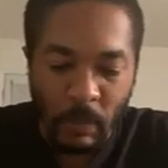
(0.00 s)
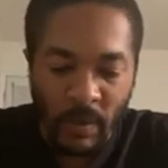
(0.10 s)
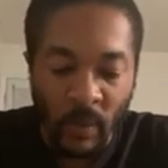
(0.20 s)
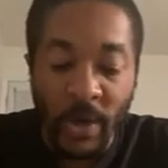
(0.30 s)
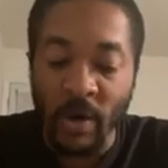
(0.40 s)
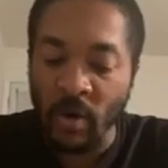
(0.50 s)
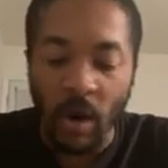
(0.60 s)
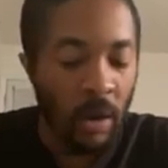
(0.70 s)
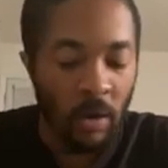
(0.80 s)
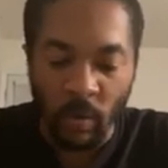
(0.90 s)
We are
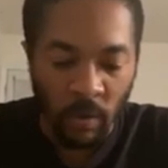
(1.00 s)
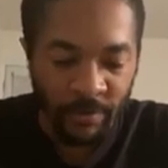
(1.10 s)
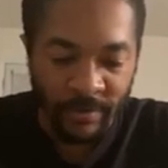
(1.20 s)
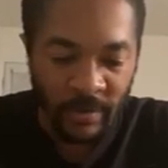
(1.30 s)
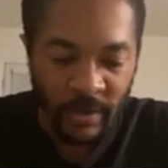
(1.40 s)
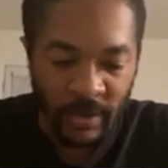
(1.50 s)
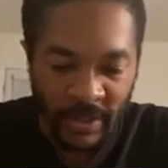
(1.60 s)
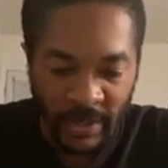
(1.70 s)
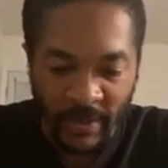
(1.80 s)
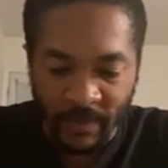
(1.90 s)
all orphans in
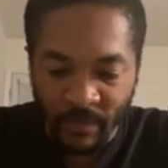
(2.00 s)
there.